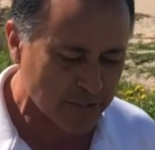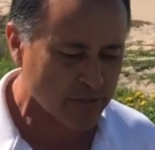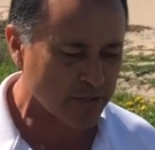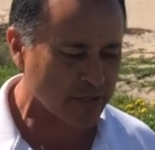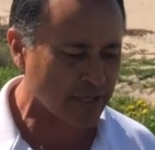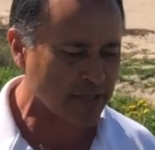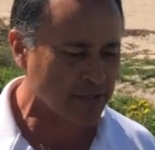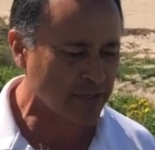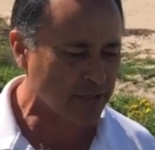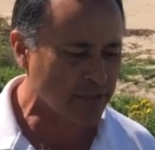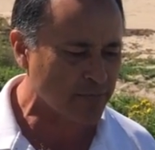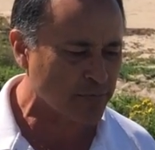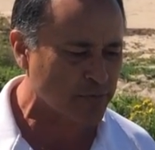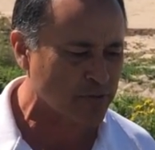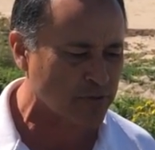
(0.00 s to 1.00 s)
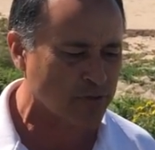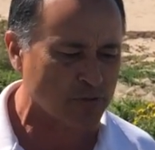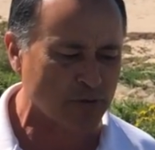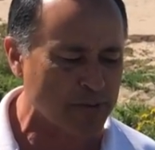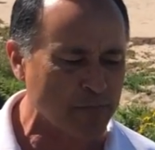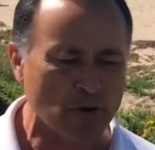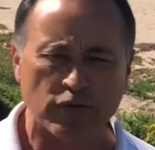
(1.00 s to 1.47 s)
these these little
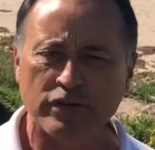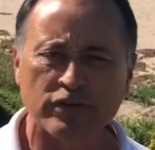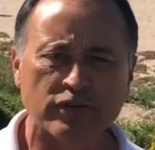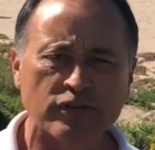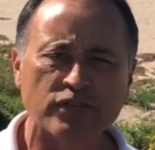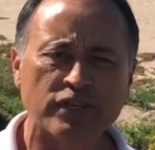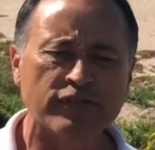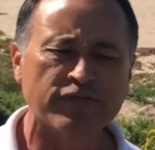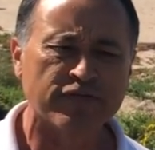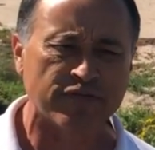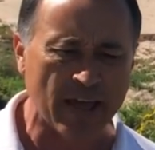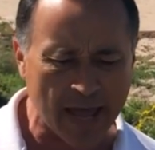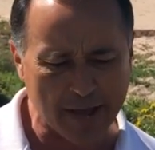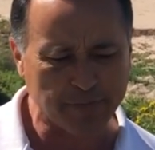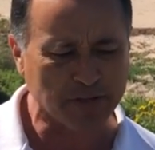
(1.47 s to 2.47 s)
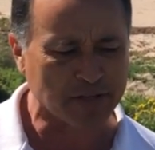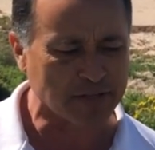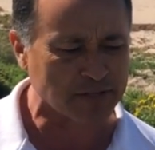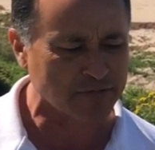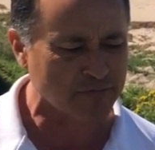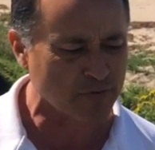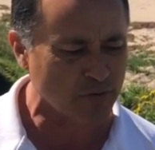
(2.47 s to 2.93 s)
stream rotors are just
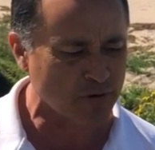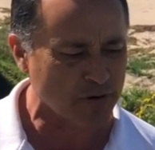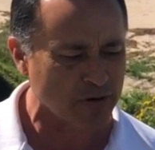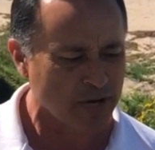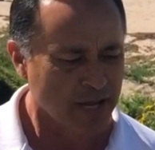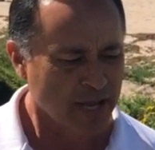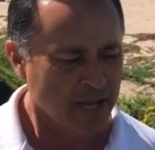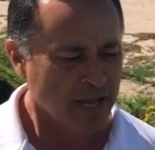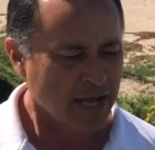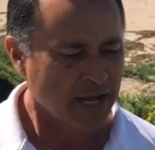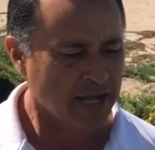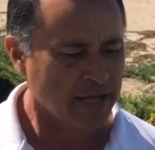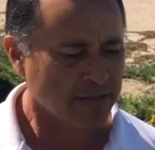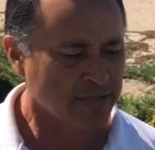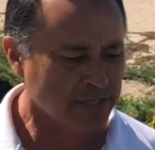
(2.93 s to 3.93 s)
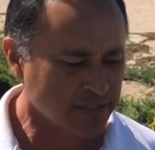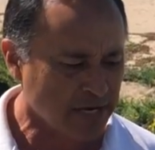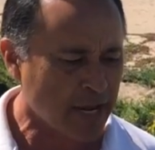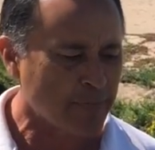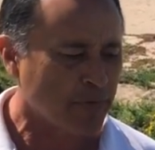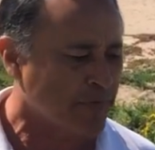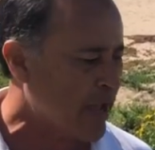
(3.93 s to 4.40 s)
fabulous for uh, this
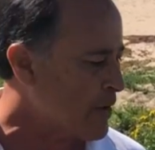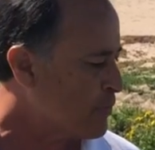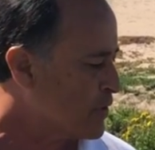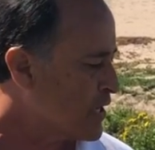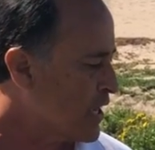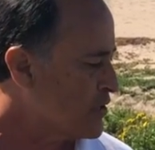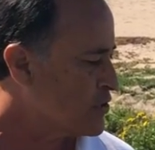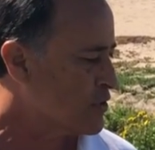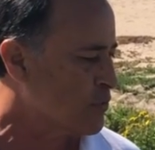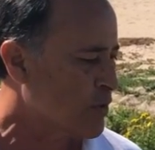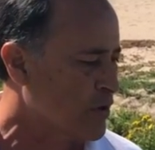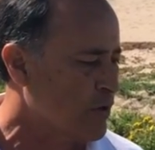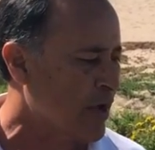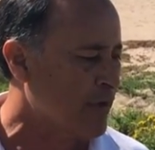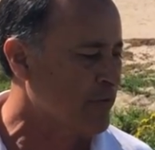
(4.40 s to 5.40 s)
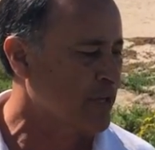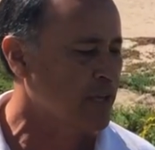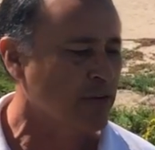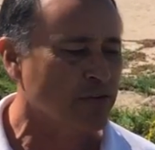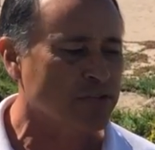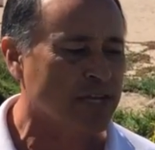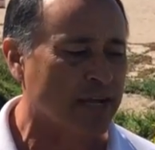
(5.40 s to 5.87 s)
type of application where you have a
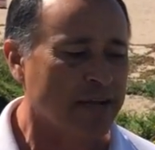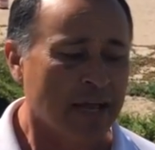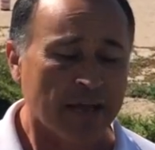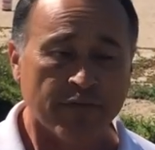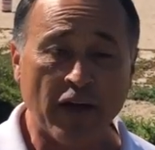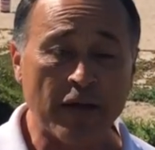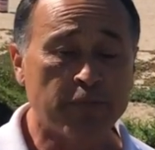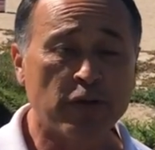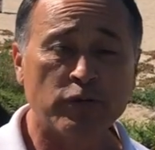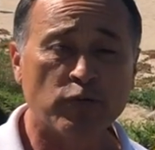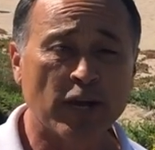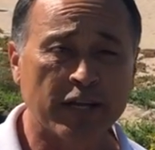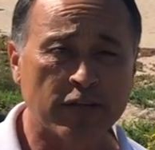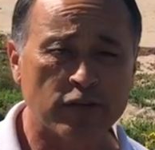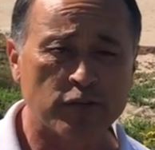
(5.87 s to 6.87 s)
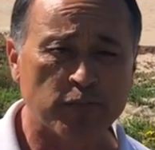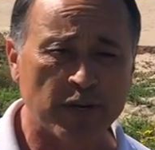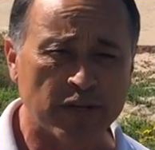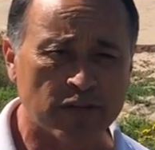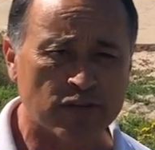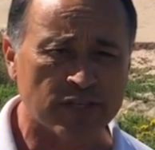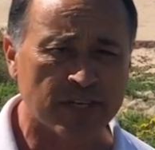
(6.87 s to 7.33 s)
hillside. If I put regular
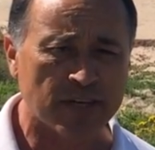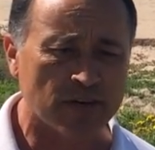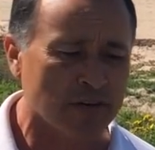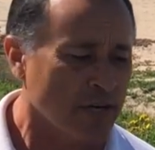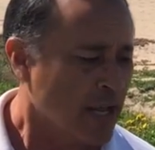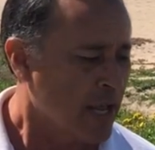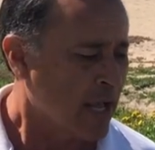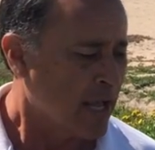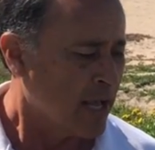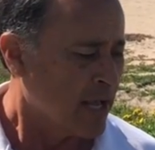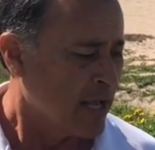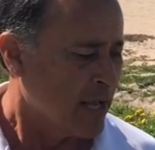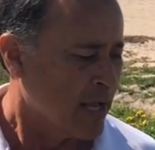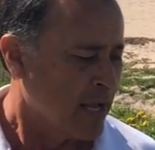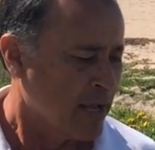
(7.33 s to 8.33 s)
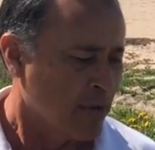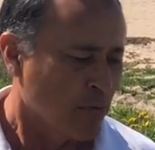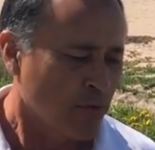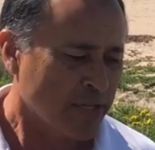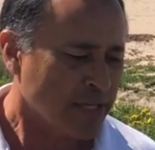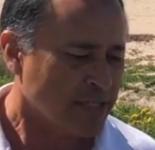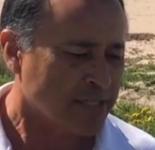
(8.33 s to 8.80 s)
sprinklers here,
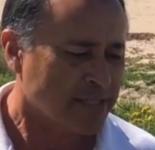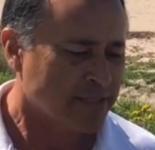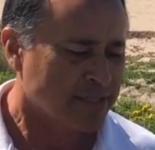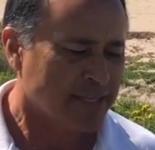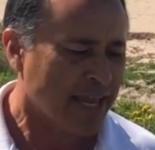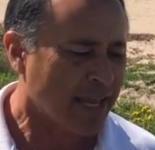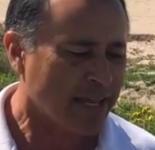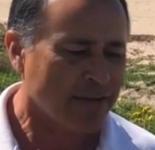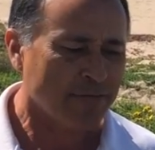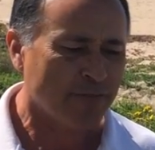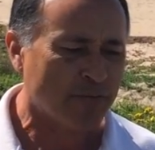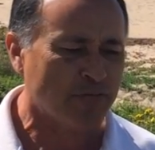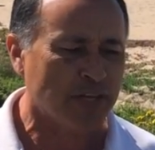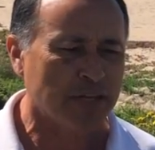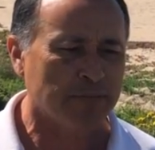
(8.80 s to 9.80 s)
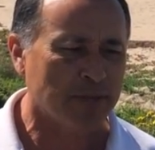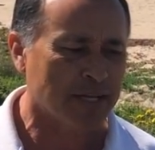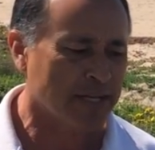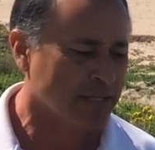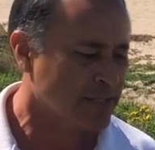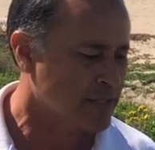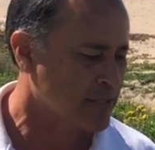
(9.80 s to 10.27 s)
within 10, 15
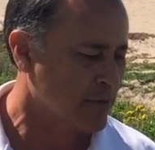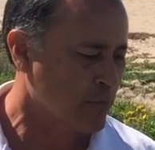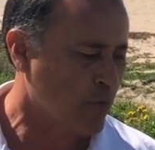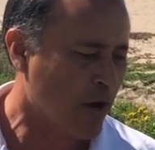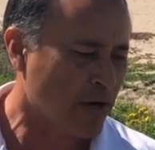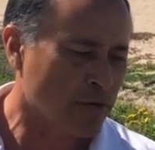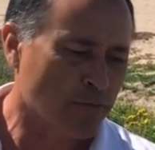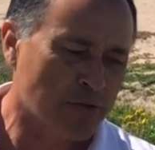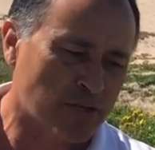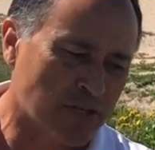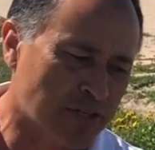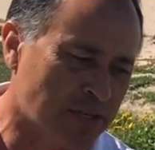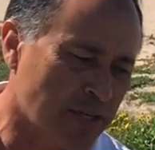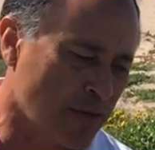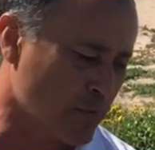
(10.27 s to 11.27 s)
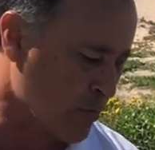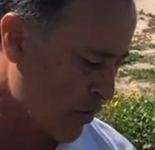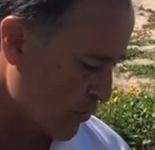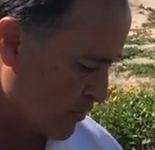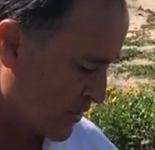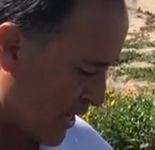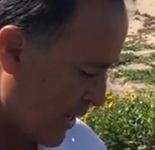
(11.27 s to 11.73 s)
minutes, the water would just
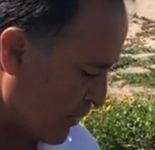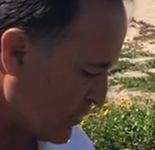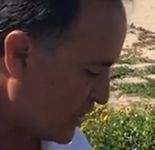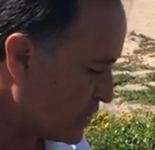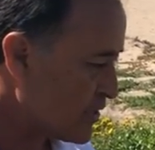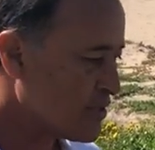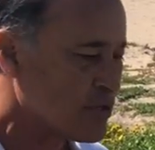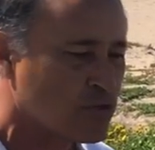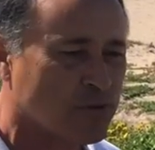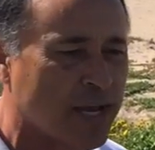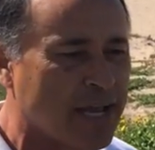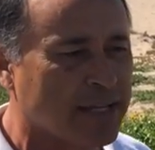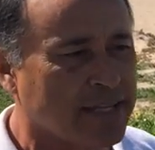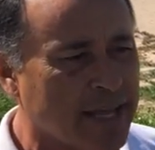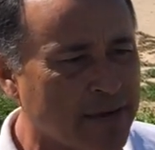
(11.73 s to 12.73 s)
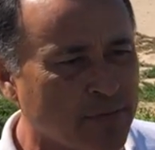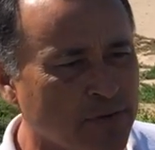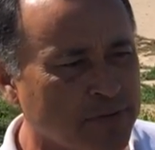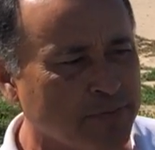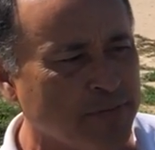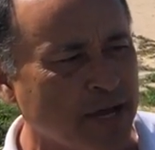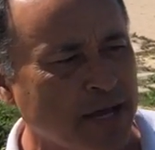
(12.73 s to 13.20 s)
erode down into the strand. That
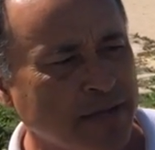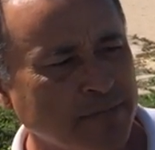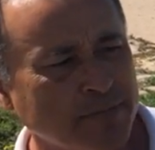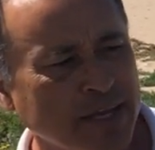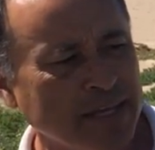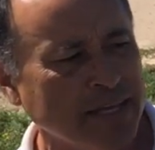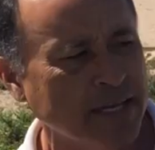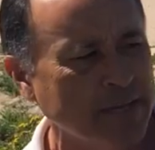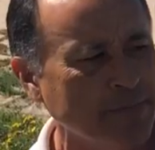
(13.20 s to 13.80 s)
would not make